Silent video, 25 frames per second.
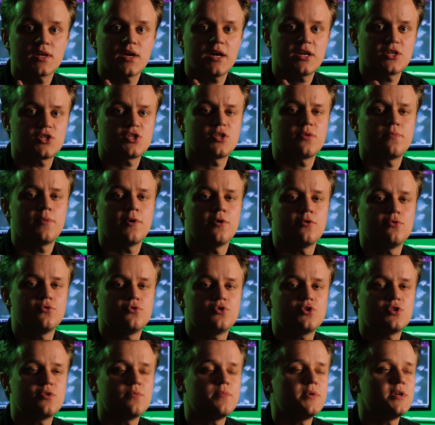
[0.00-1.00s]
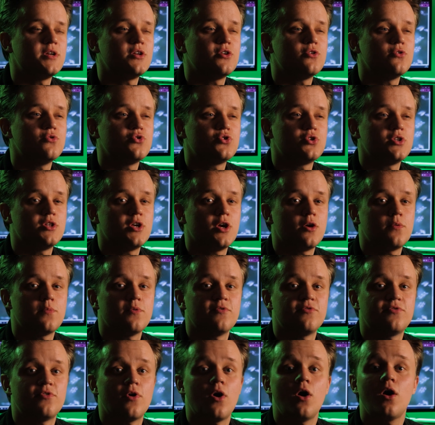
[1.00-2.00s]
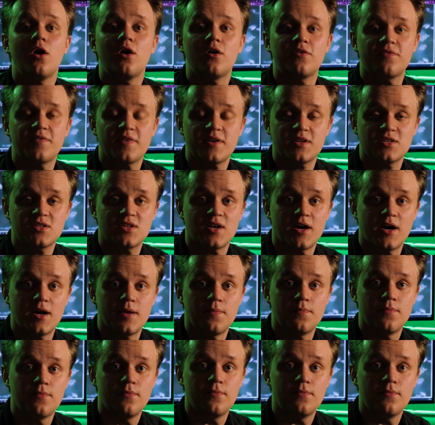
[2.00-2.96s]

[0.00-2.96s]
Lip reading: as opposed to be usually open for half that time.